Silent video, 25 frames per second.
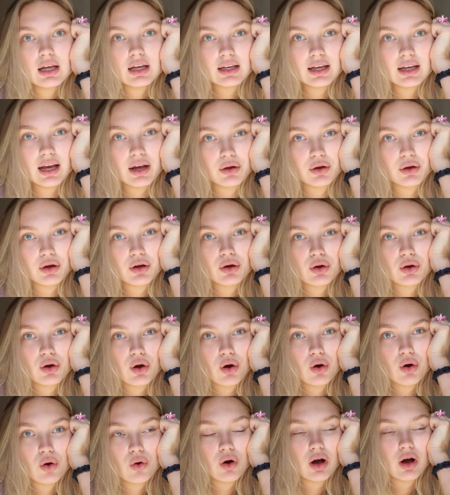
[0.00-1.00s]
Yeah, you can
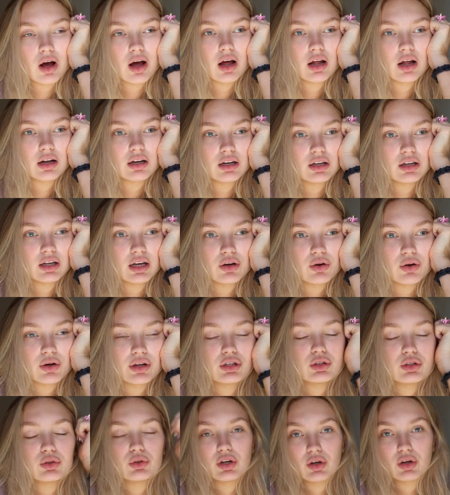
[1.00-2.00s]
go on, you can
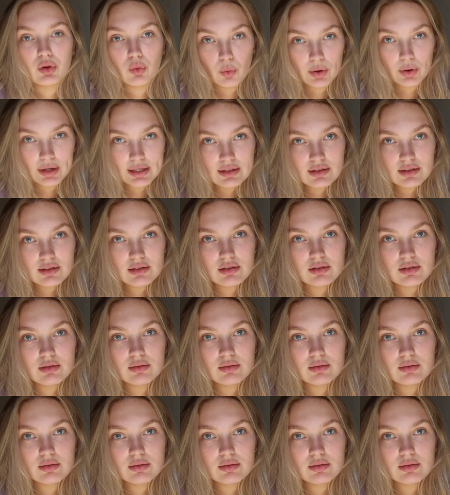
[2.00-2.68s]
do the quiz.